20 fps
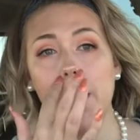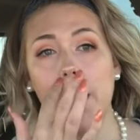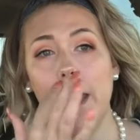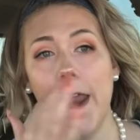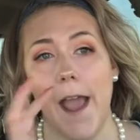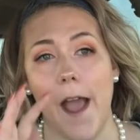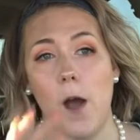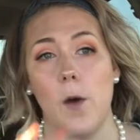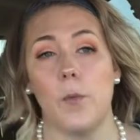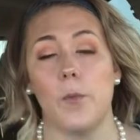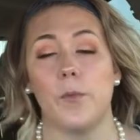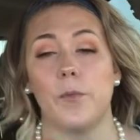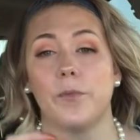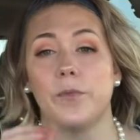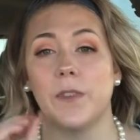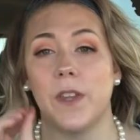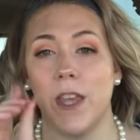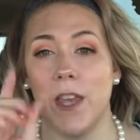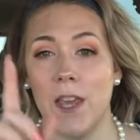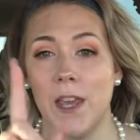Now,
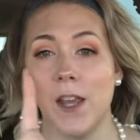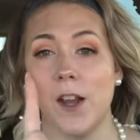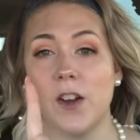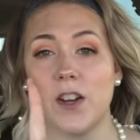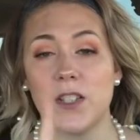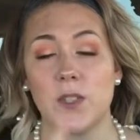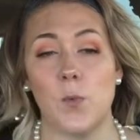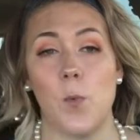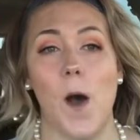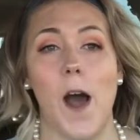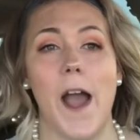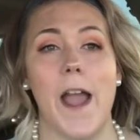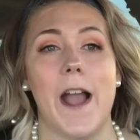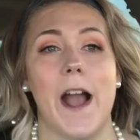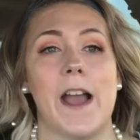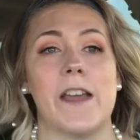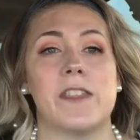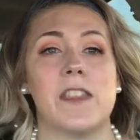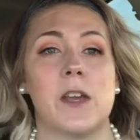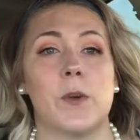here is why
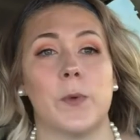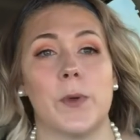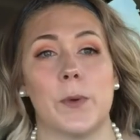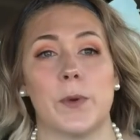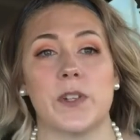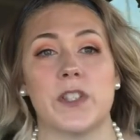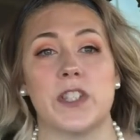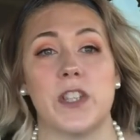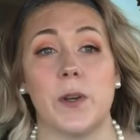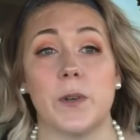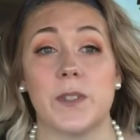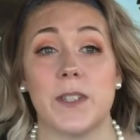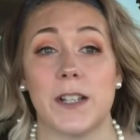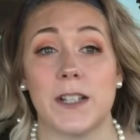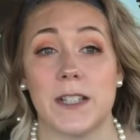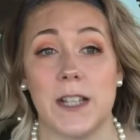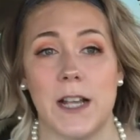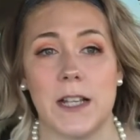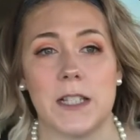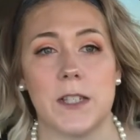I think we were so
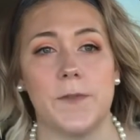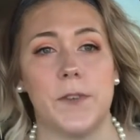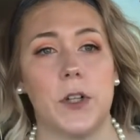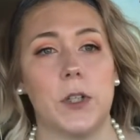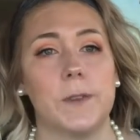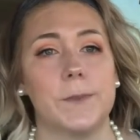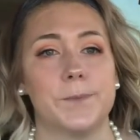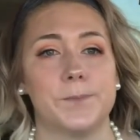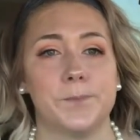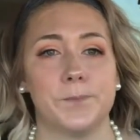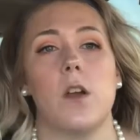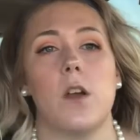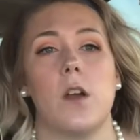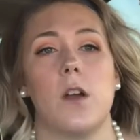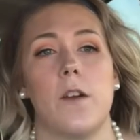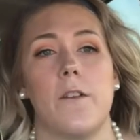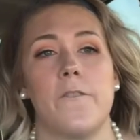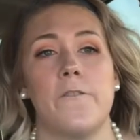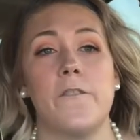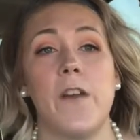successful.
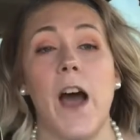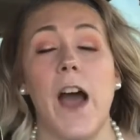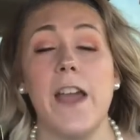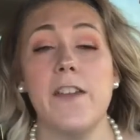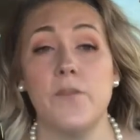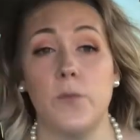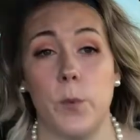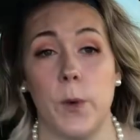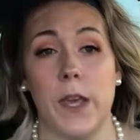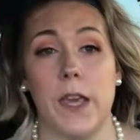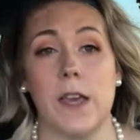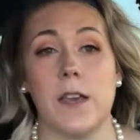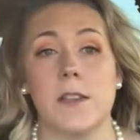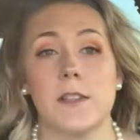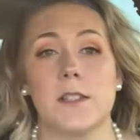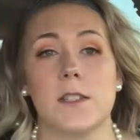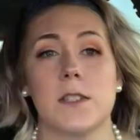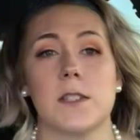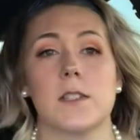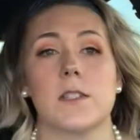5
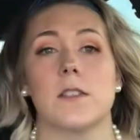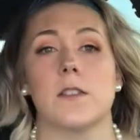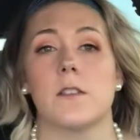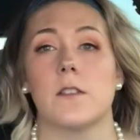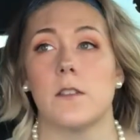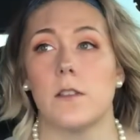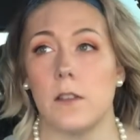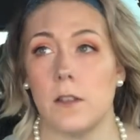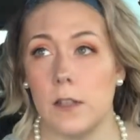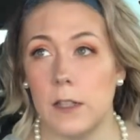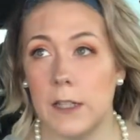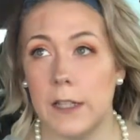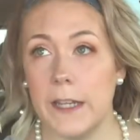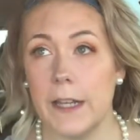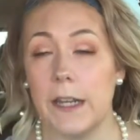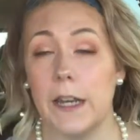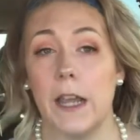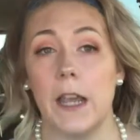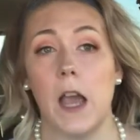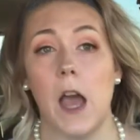weeks
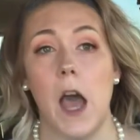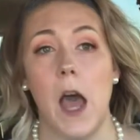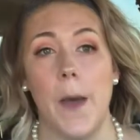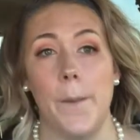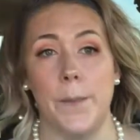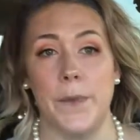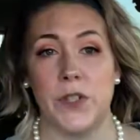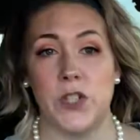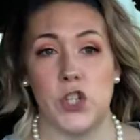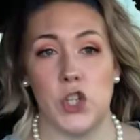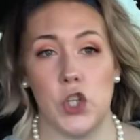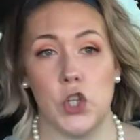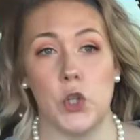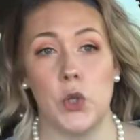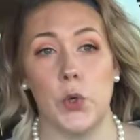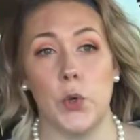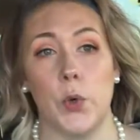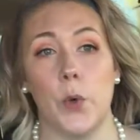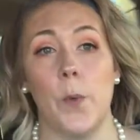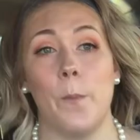leading up
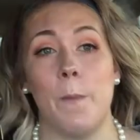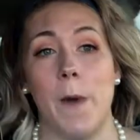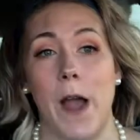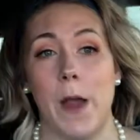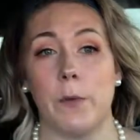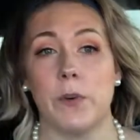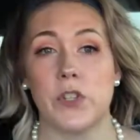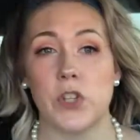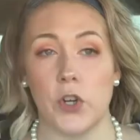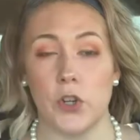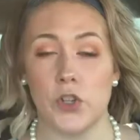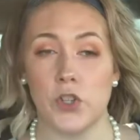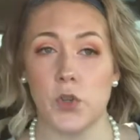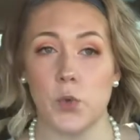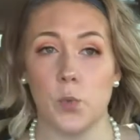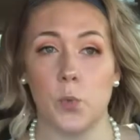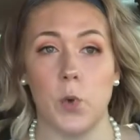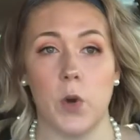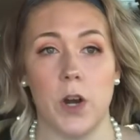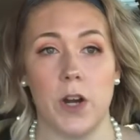to my return
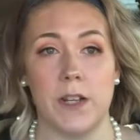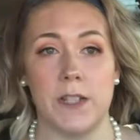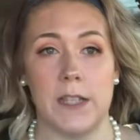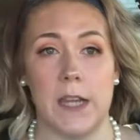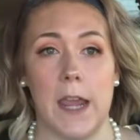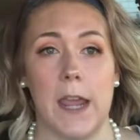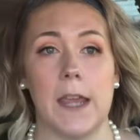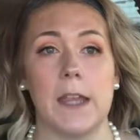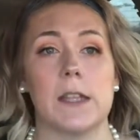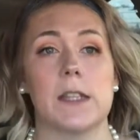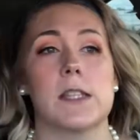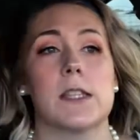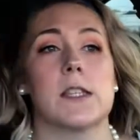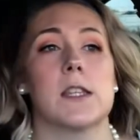to work date,